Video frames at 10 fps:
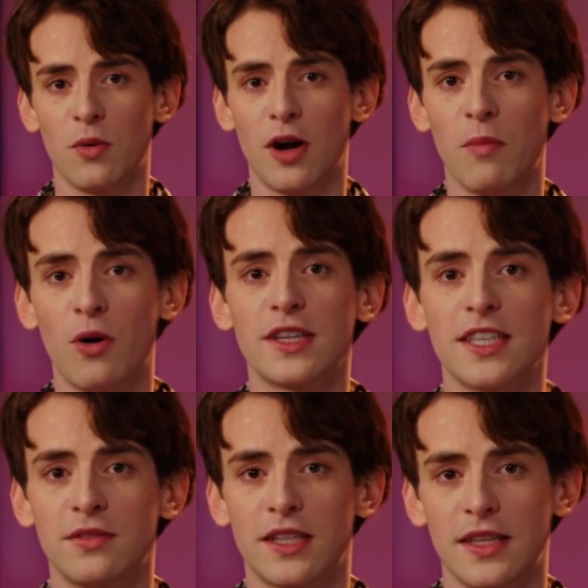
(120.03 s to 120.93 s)
want more
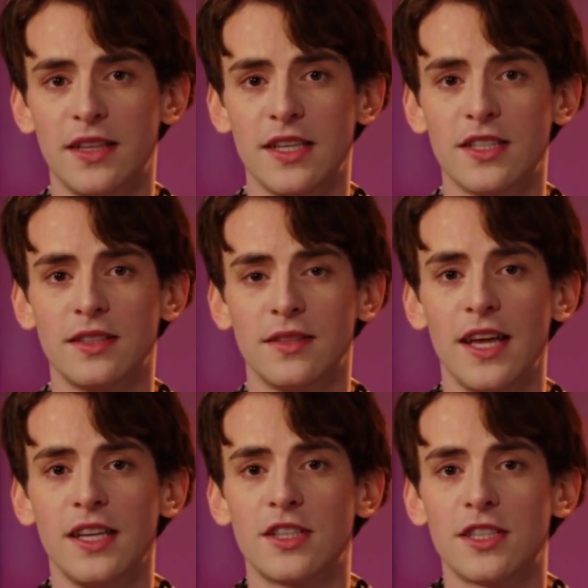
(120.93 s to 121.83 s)
tips like these,
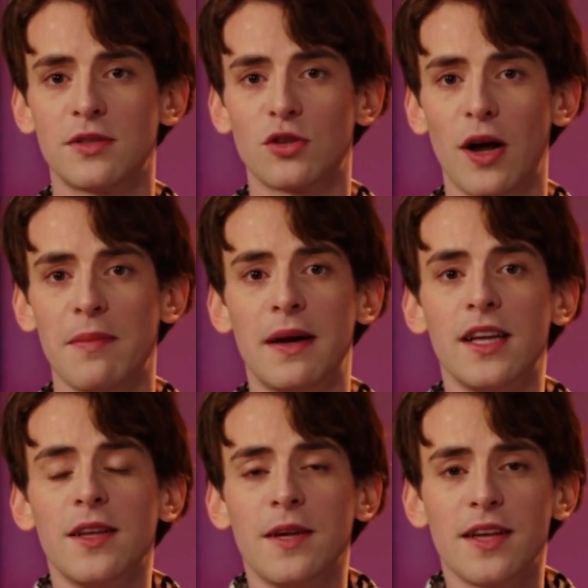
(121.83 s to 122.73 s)
hit the subscribe
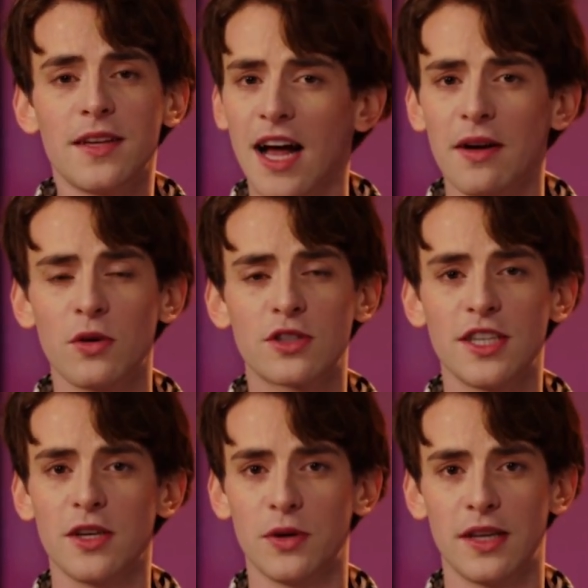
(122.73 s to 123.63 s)
button. I will see
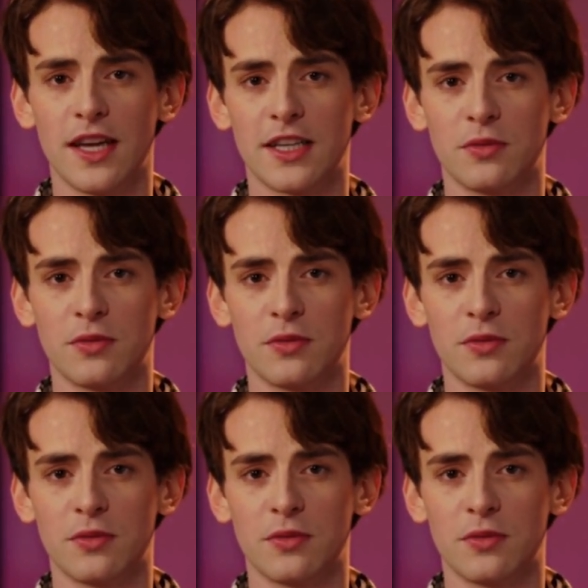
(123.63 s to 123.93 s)
you in the next